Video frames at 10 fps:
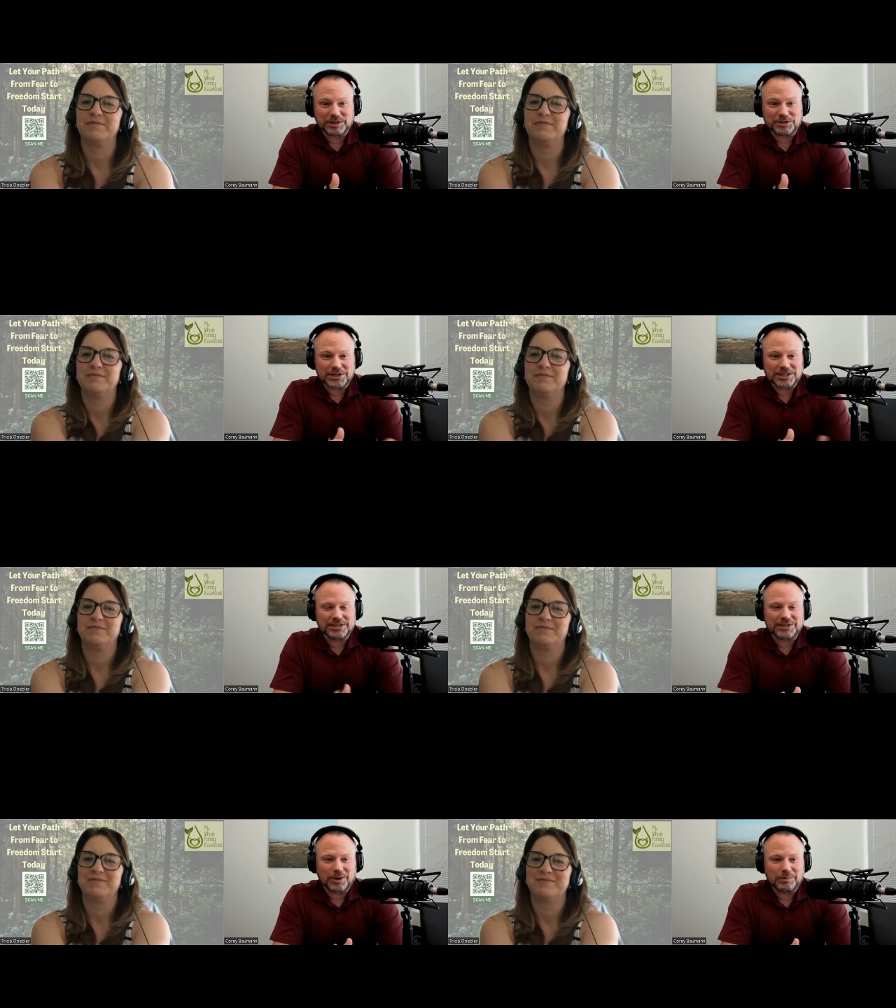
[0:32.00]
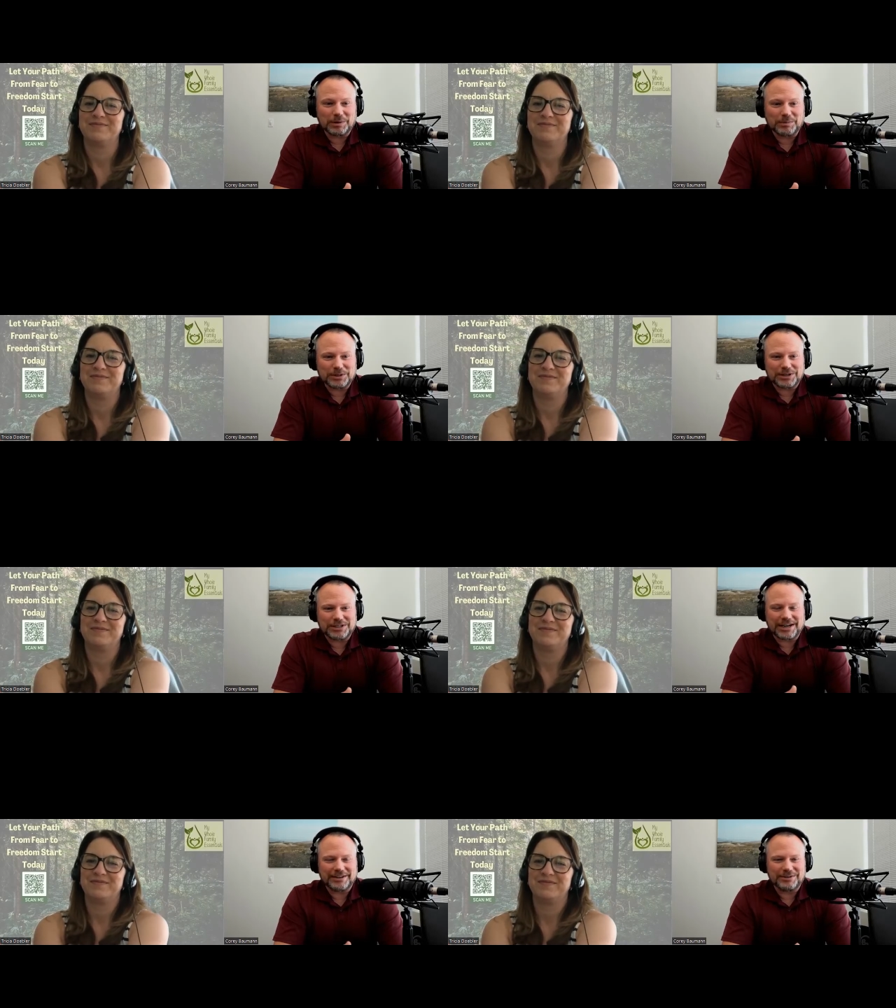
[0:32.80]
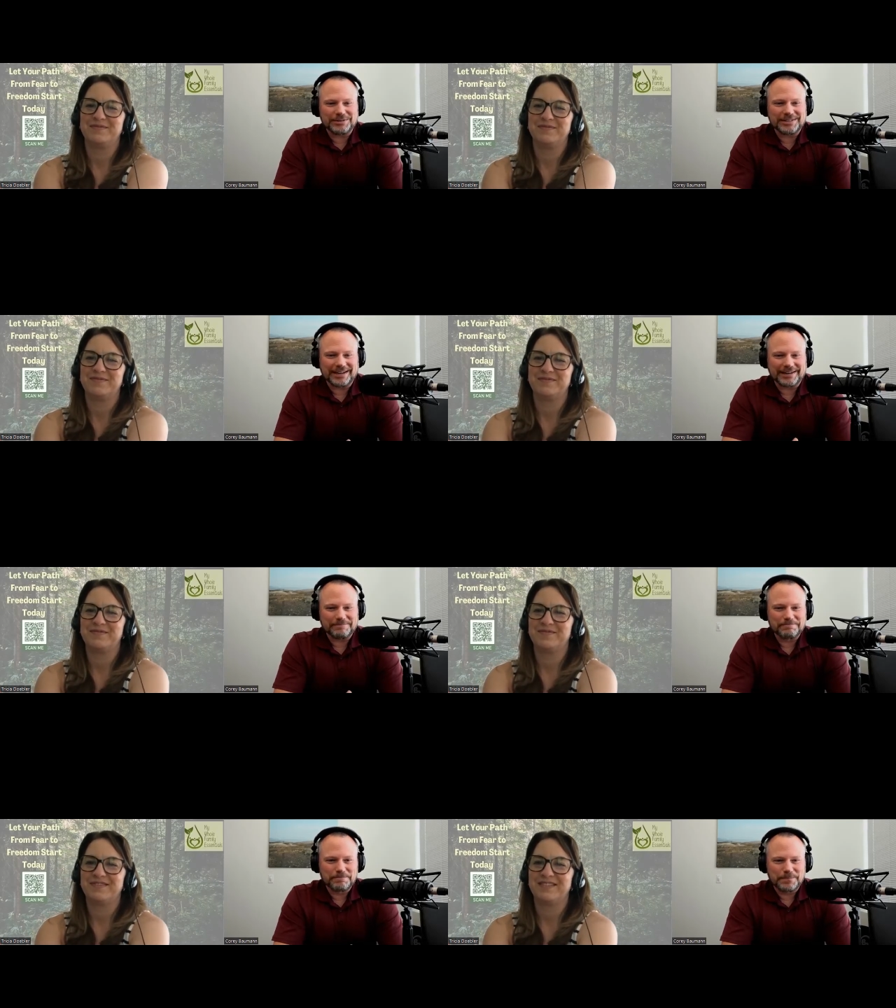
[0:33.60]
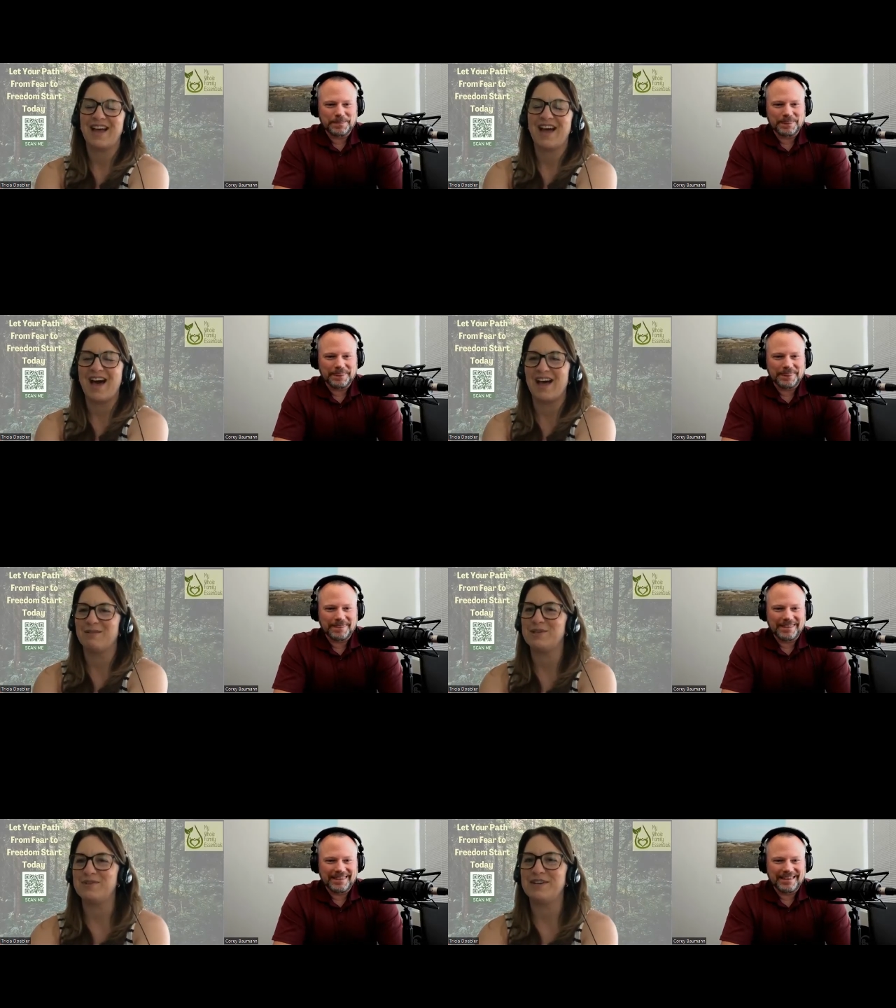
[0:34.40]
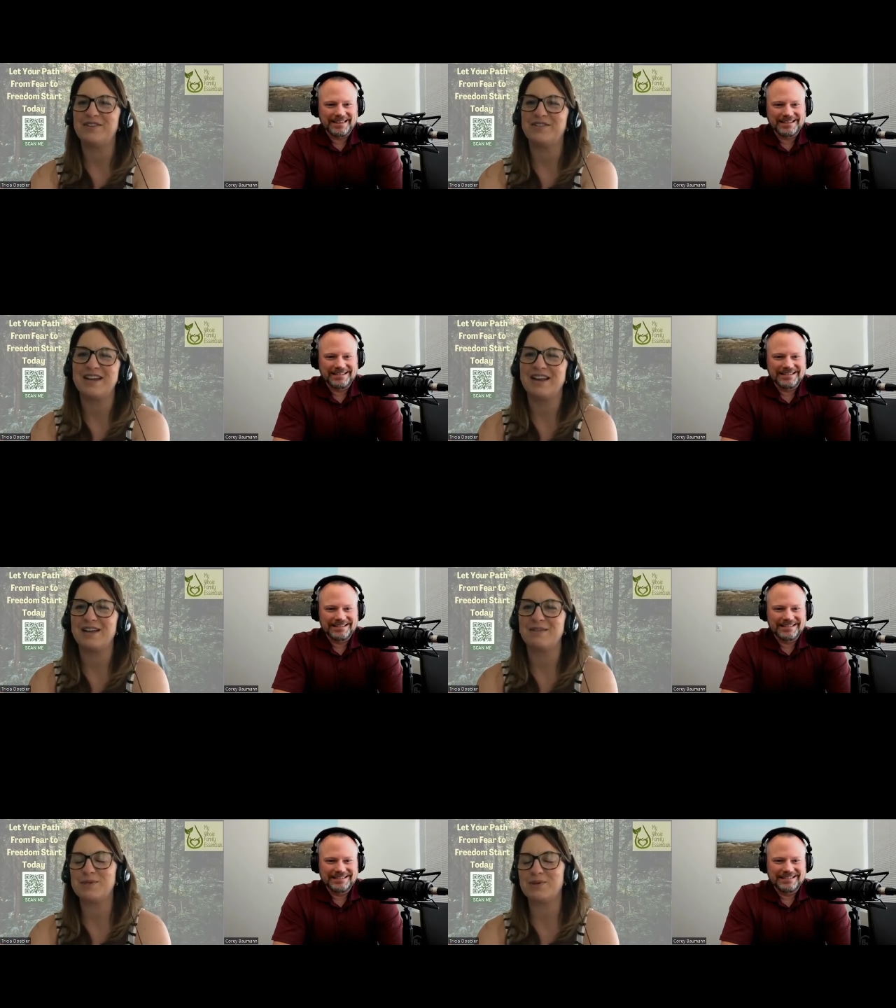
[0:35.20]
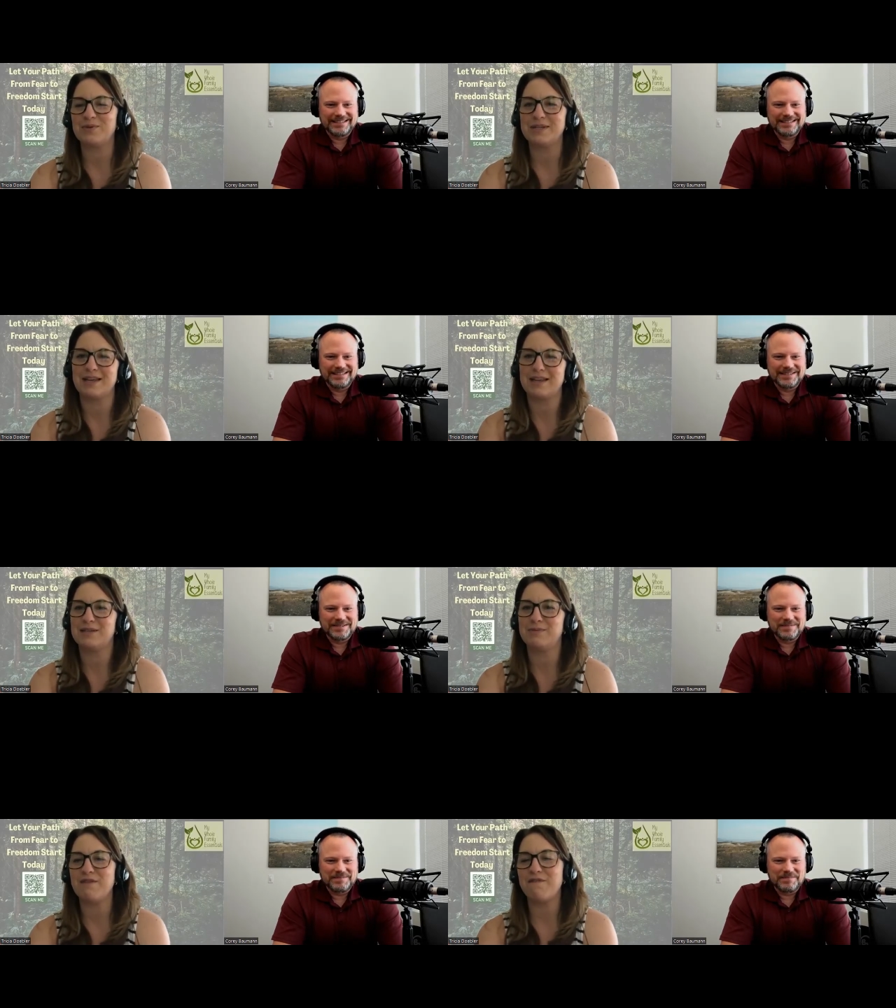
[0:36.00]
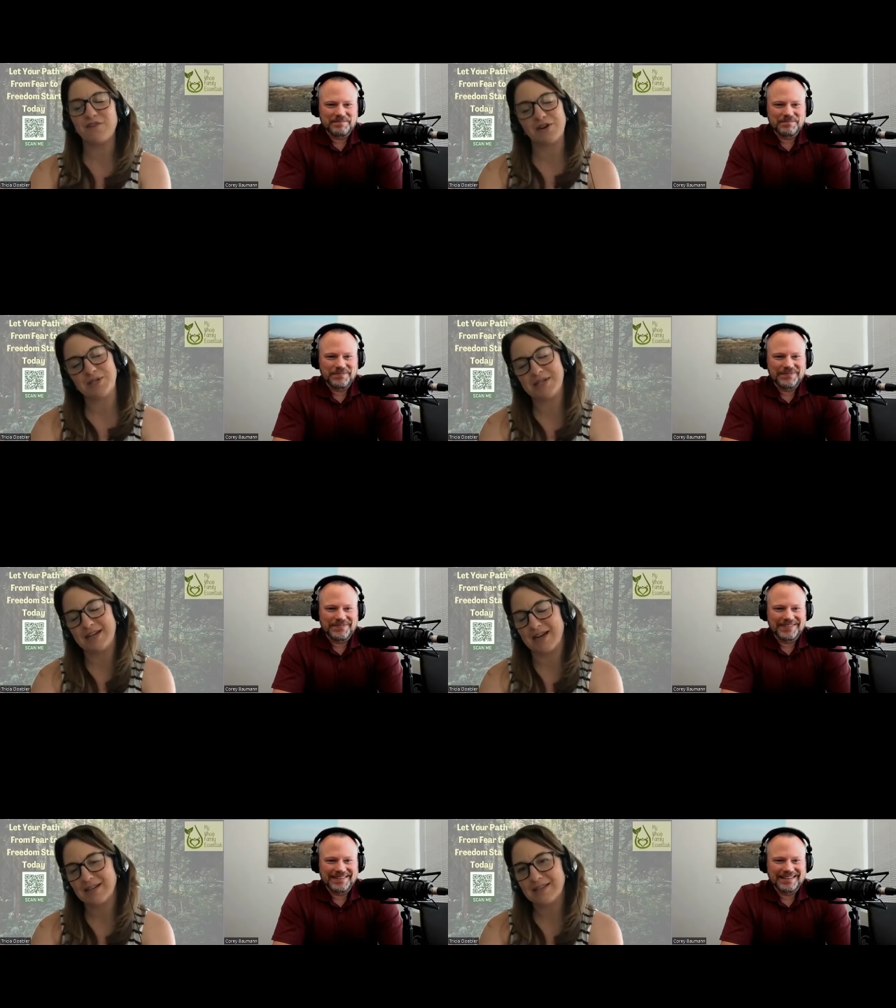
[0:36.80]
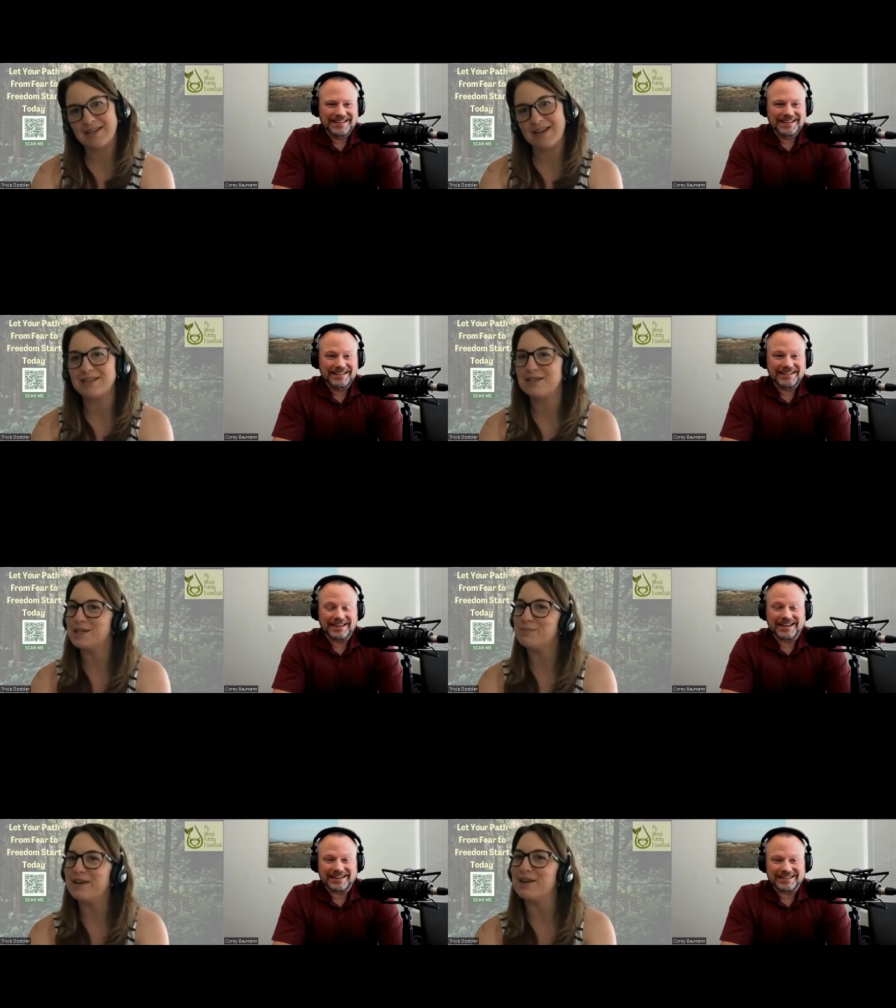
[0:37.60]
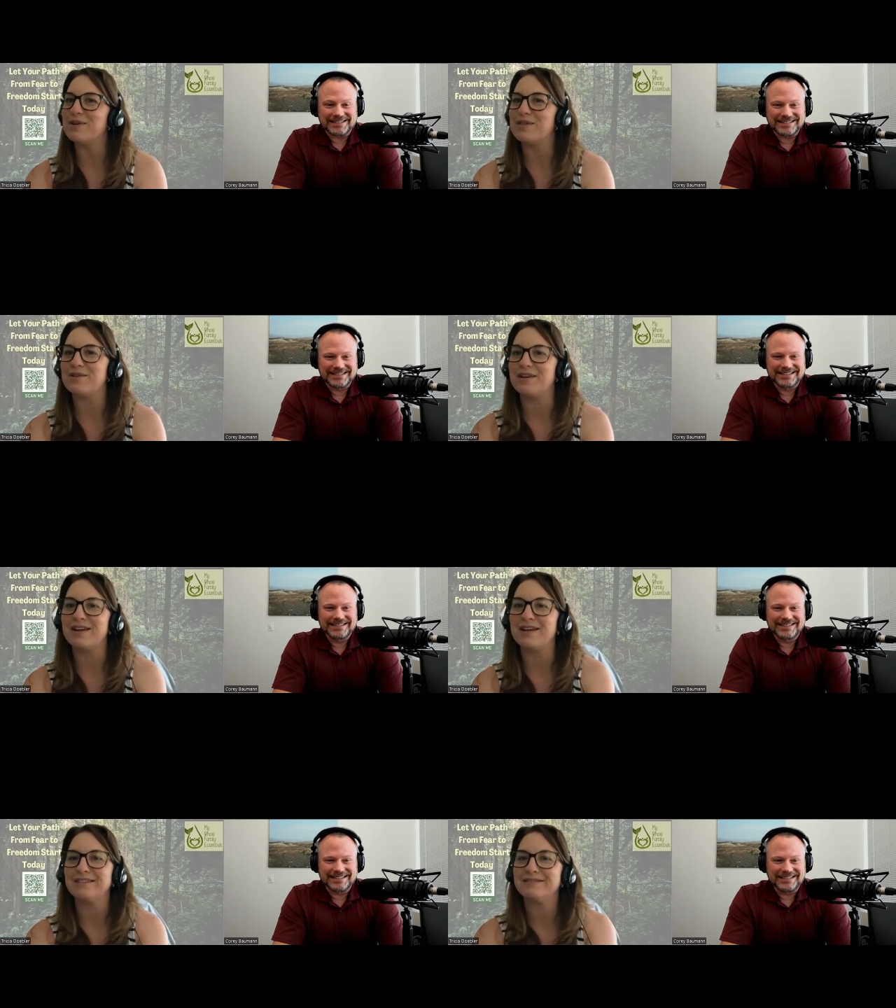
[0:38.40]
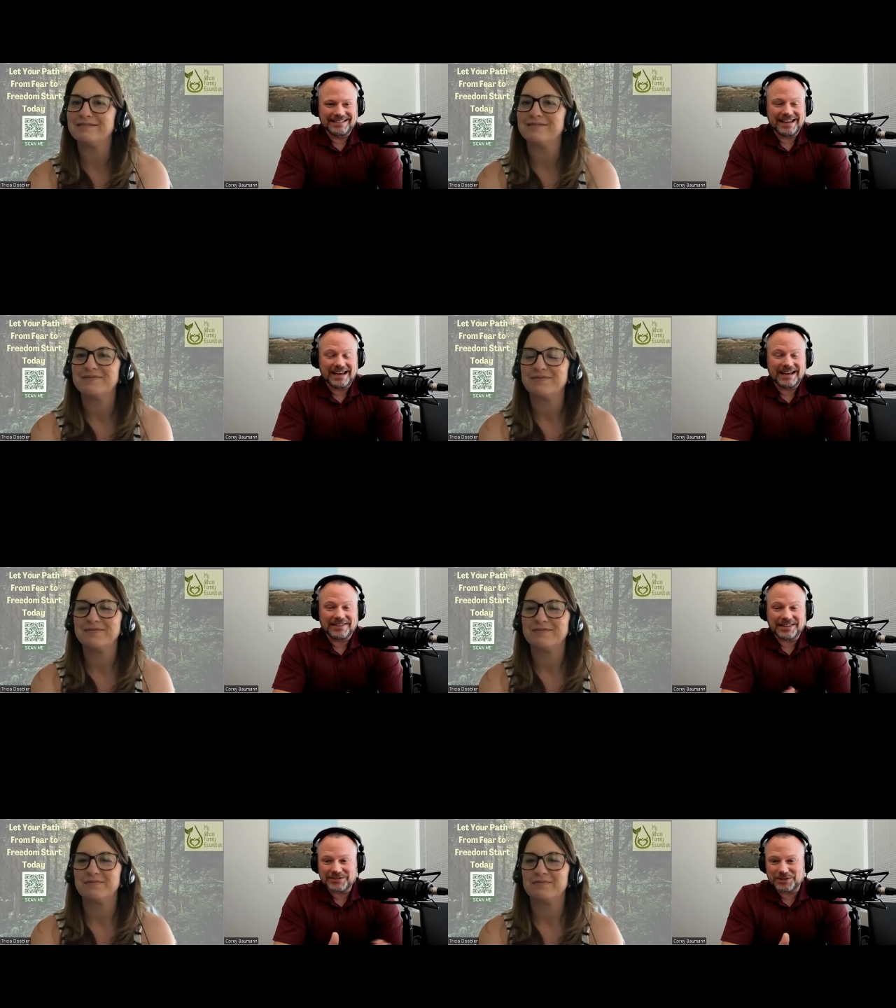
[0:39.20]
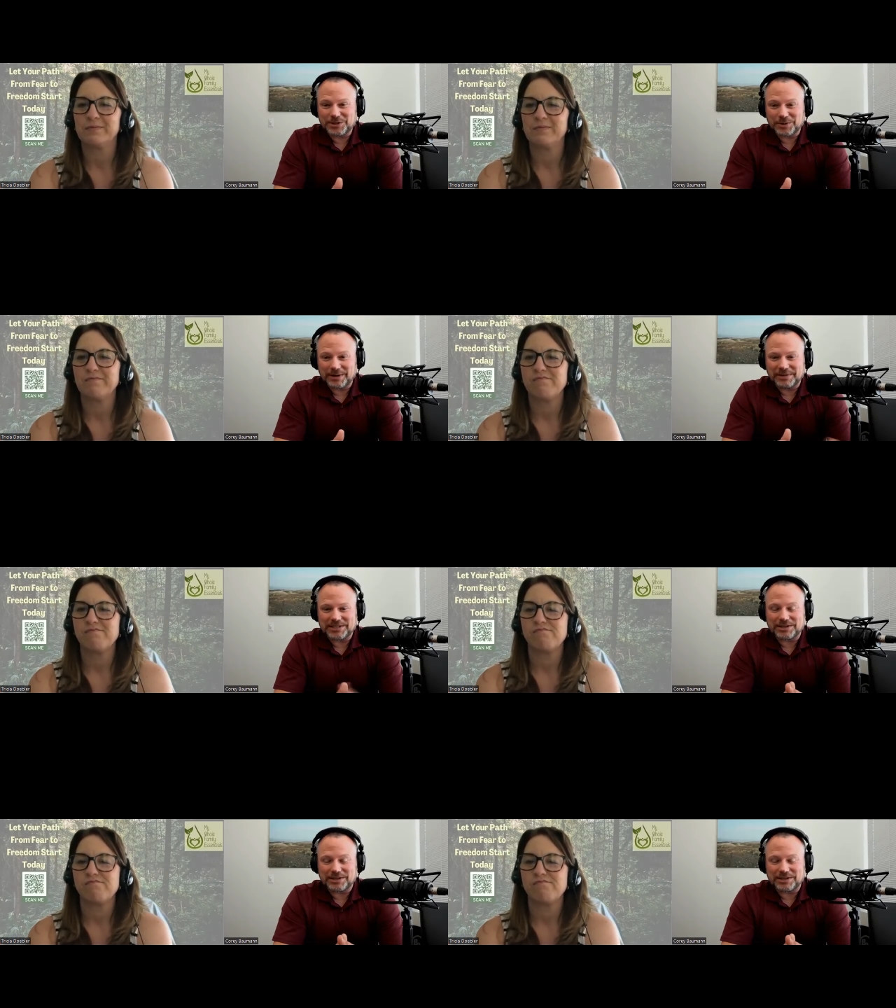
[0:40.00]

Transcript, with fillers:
Speaker 1: Patricia Doebler. Patricia, how you doing today?
Speaker 2: I'm doing great. I am so excited to be the first guest and to just yes. be here with you today.
Speaker 1: Yeah, thanks for joining me.